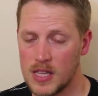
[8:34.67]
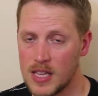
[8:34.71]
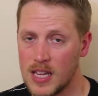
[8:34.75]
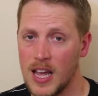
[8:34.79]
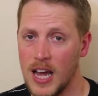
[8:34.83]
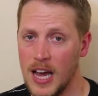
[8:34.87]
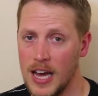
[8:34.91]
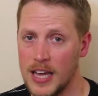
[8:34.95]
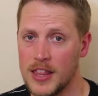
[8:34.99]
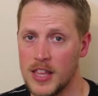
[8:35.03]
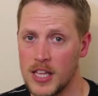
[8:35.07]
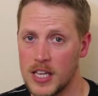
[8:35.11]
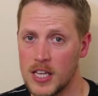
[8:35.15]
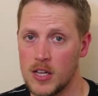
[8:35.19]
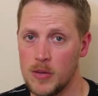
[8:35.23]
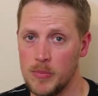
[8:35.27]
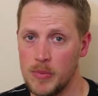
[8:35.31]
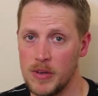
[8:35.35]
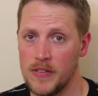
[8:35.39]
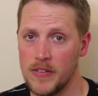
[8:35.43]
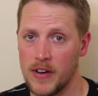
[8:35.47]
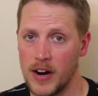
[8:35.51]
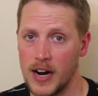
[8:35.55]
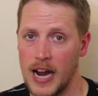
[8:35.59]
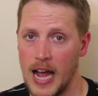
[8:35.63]
I think you'll be
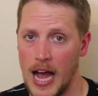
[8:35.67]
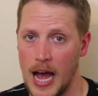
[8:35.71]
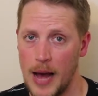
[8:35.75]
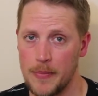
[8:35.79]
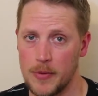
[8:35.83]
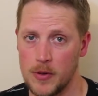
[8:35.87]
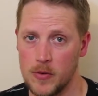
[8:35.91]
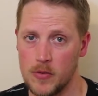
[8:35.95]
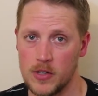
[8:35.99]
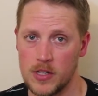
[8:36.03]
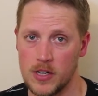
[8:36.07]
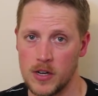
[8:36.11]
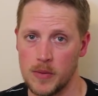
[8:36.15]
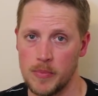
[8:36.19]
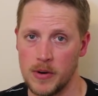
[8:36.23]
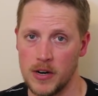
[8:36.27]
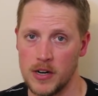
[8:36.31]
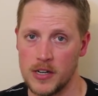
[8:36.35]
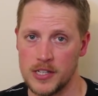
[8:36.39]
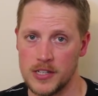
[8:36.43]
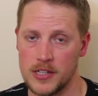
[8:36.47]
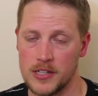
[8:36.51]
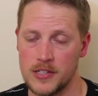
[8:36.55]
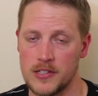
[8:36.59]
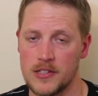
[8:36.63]
very happy with your
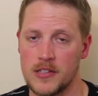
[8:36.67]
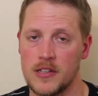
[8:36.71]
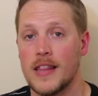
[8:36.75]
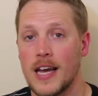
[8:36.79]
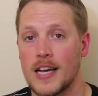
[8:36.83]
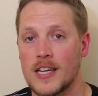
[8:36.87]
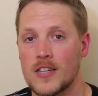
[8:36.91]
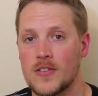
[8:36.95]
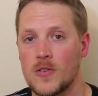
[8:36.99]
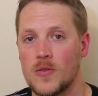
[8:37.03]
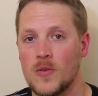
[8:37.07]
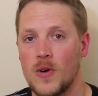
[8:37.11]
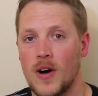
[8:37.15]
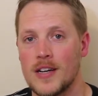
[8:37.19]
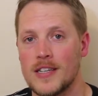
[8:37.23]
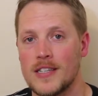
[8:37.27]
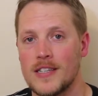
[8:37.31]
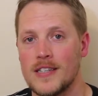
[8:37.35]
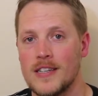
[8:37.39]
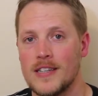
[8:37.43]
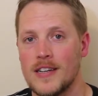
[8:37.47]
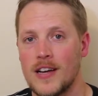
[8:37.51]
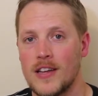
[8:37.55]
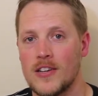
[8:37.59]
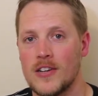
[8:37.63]
purchase. Thanks for watching
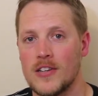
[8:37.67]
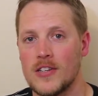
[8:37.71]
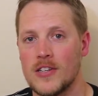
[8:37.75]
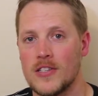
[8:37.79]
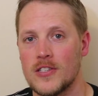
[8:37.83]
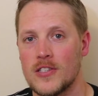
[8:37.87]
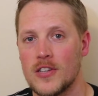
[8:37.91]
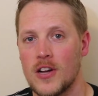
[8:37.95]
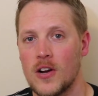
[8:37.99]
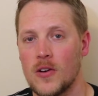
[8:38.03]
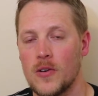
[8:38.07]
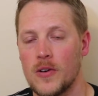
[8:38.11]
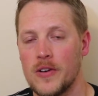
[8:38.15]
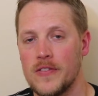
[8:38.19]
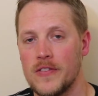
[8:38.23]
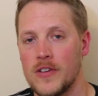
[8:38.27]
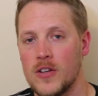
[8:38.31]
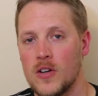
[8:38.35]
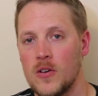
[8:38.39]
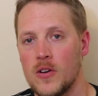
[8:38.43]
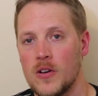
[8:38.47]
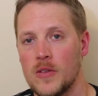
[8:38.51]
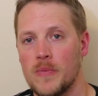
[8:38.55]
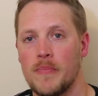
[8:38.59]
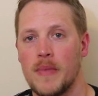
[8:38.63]
another dessert
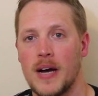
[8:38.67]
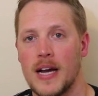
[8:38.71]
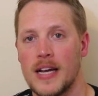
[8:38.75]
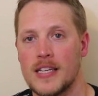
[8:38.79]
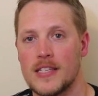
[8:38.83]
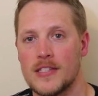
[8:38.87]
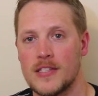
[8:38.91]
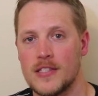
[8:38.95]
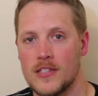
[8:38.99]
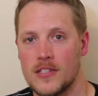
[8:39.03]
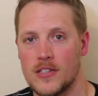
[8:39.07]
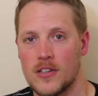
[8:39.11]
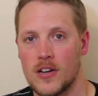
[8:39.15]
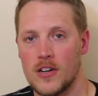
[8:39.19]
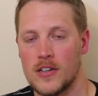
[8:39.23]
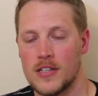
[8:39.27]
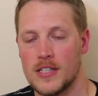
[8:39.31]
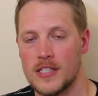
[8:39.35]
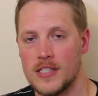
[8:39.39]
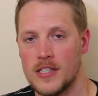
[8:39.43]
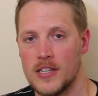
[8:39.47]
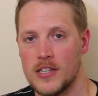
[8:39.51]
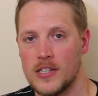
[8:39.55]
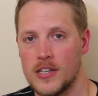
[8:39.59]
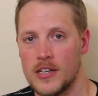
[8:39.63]
review with Mike's Dessert
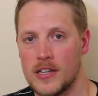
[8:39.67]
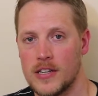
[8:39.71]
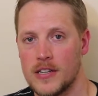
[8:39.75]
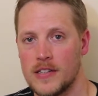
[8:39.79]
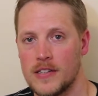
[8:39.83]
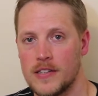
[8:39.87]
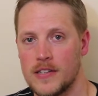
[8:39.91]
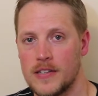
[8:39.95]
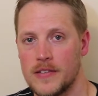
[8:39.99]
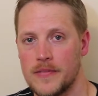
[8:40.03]
Decision.